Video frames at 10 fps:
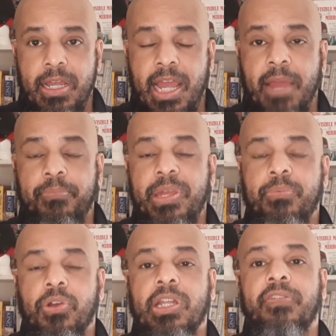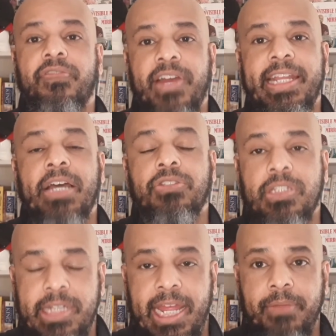And people are going to find out the
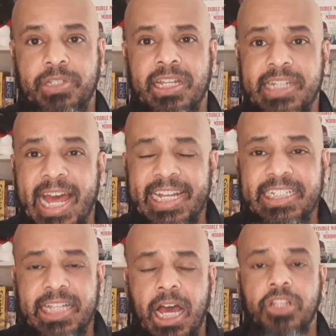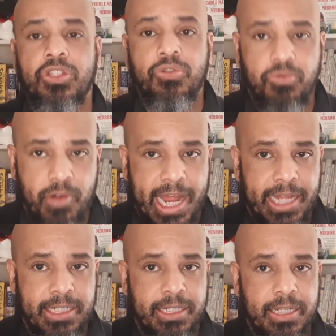names. Not as a
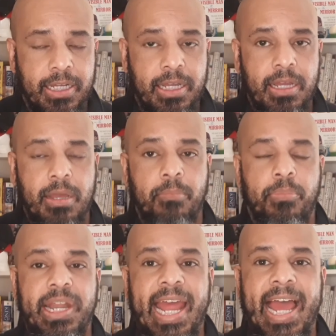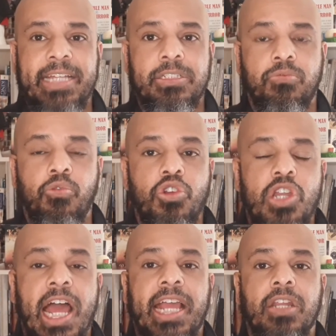threat, but as we're
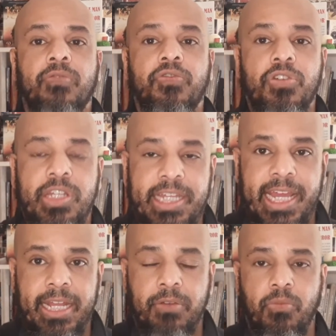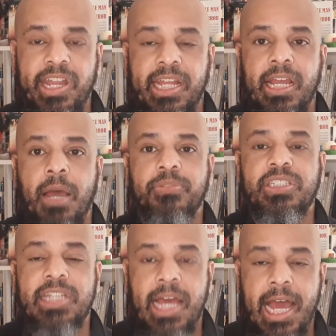not going to forget when it comes
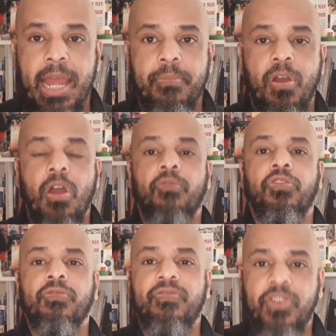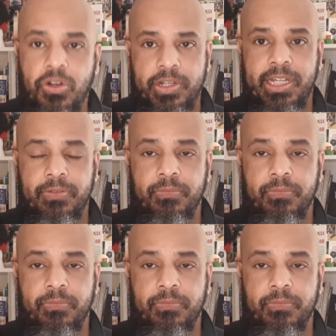time for voting.